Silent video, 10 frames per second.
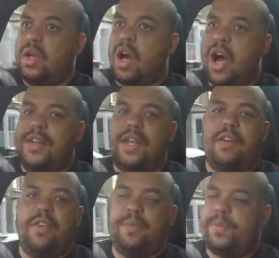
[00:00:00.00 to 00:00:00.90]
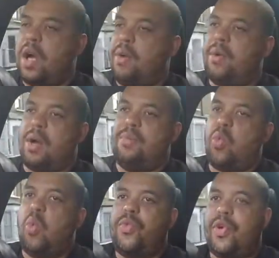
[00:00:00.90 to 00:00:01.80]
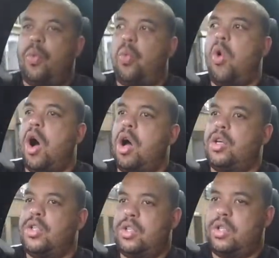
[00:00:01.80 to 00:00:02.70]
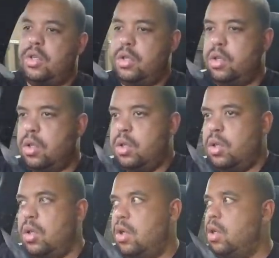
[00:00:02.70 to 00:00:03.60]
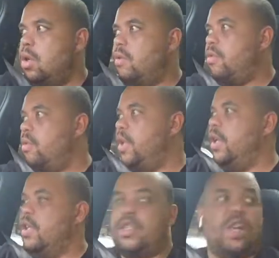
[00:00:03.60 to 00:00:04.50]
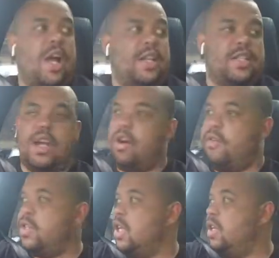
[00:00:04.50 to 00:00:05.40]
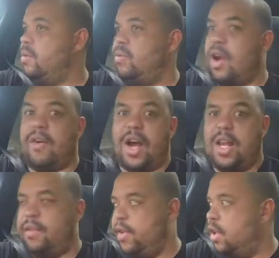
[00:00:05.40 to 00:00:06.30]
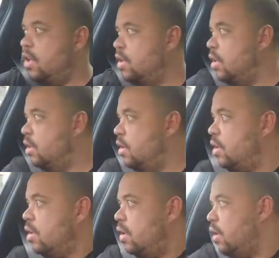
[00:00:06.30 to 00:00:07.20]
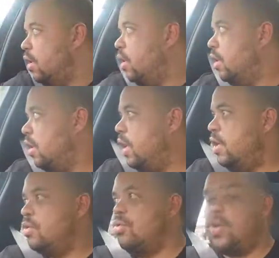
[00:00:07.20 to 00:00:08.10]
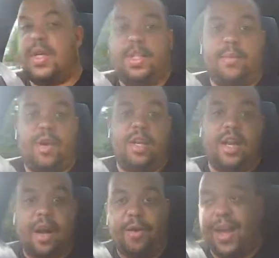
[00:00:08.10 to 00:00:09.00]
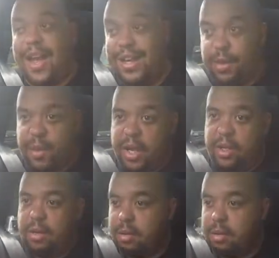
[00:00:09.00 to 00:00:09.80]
I'm the worst for reading signs. Now, obviously, where I live in London, it is all 20 miles an hour anyway.